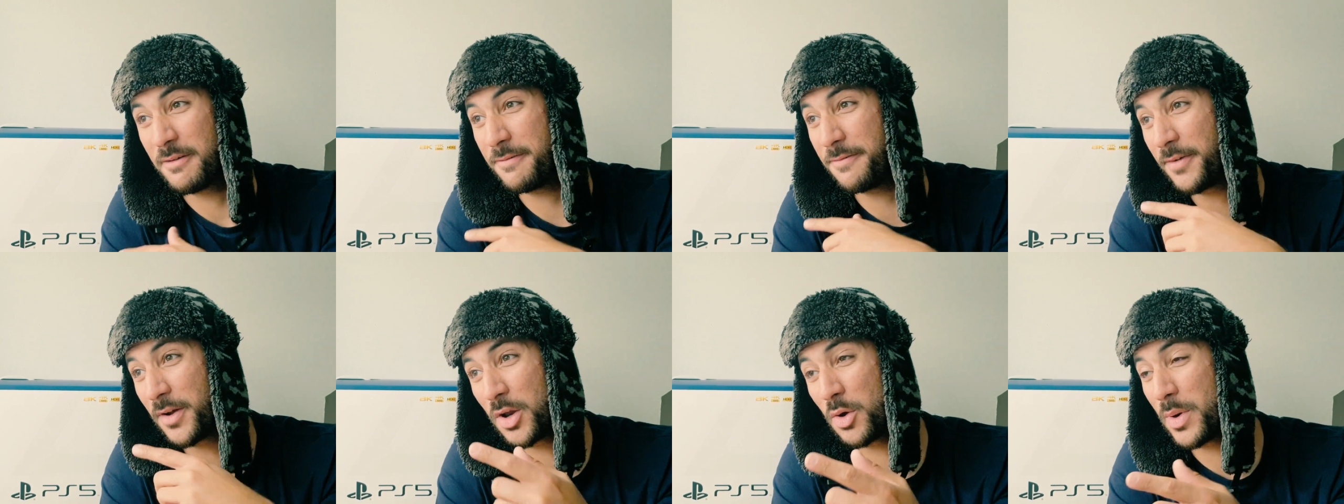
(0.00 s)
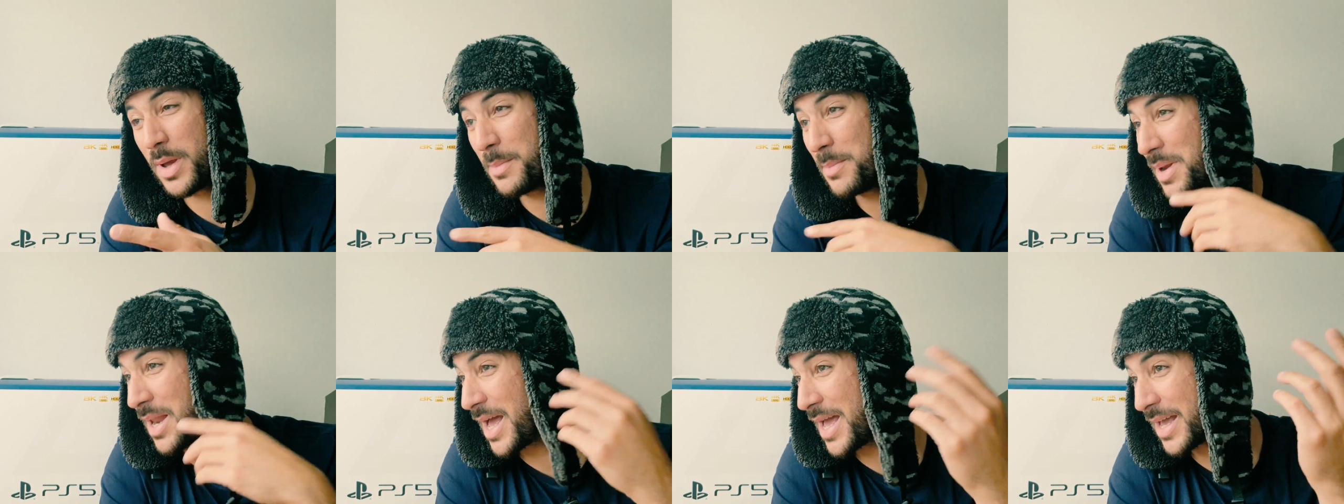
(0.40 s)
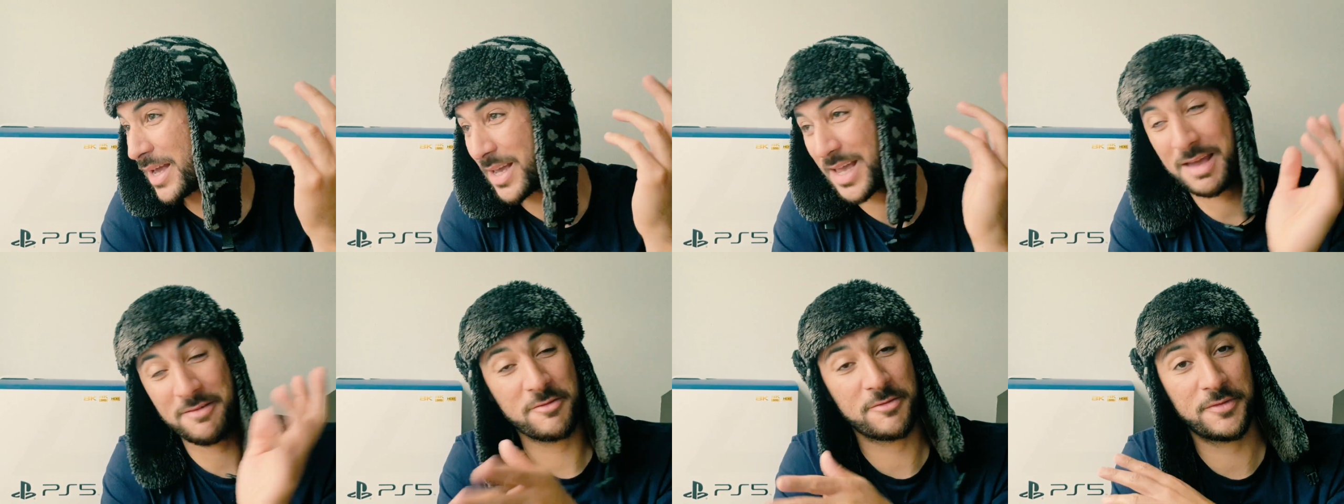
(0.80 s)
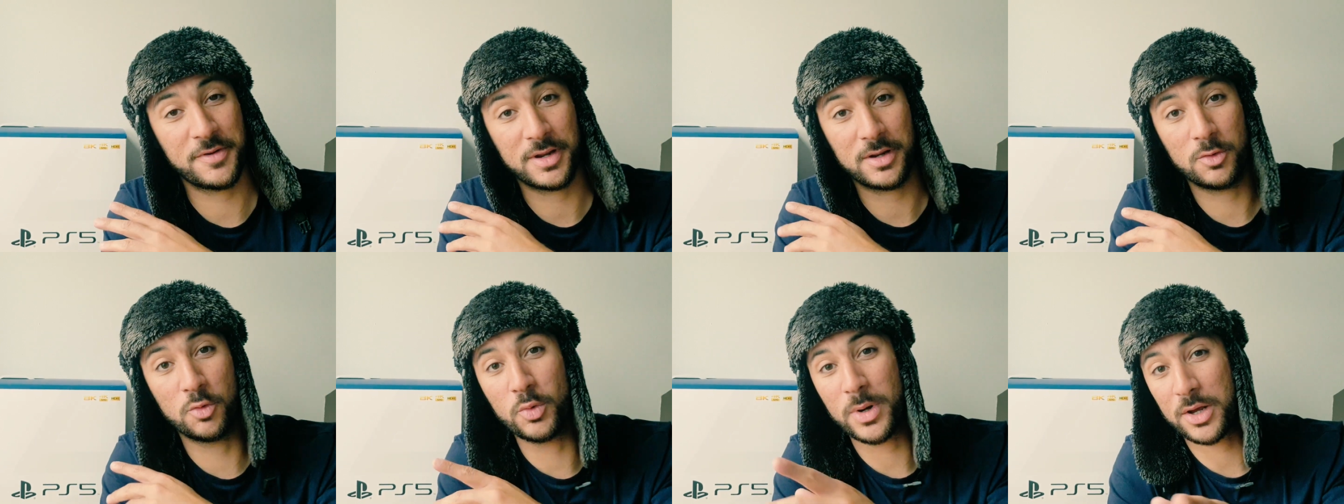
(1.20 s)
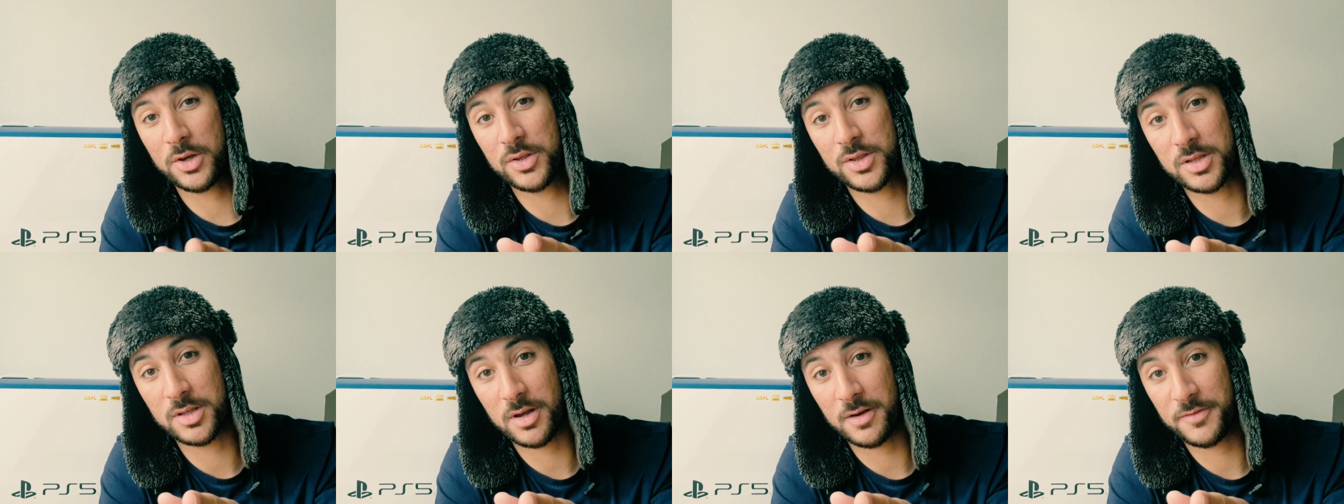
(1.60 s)
follow him, like, everything, all that
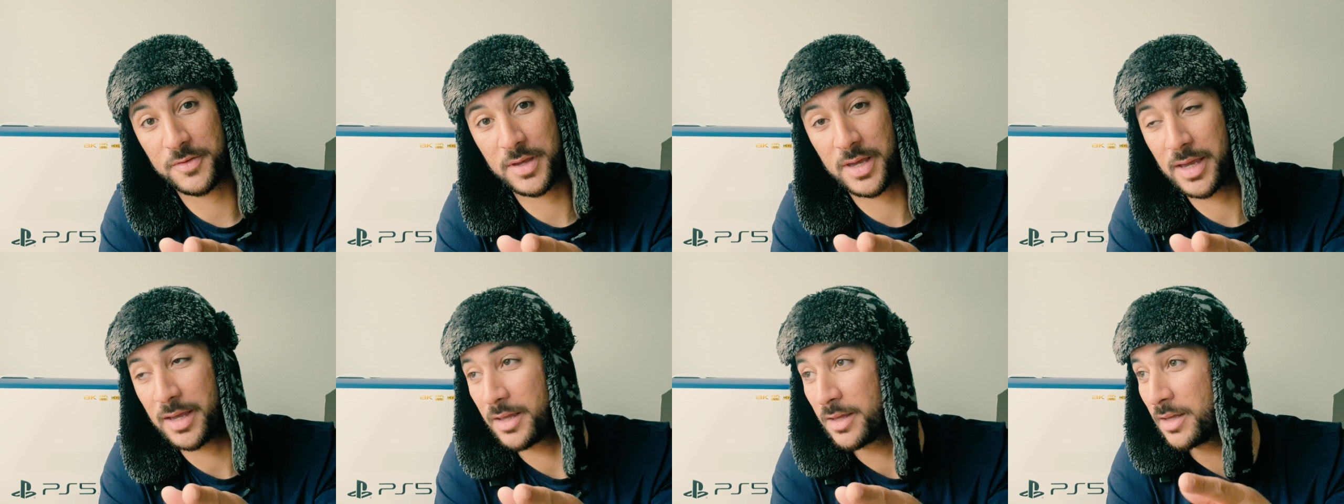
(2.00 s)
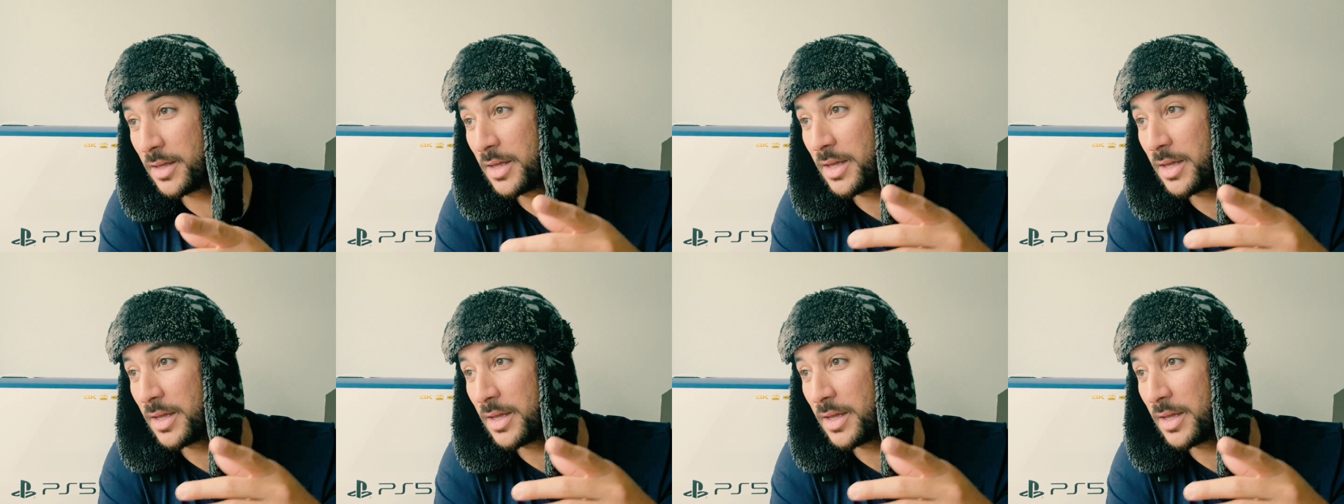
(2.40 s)
good stuff, yeah?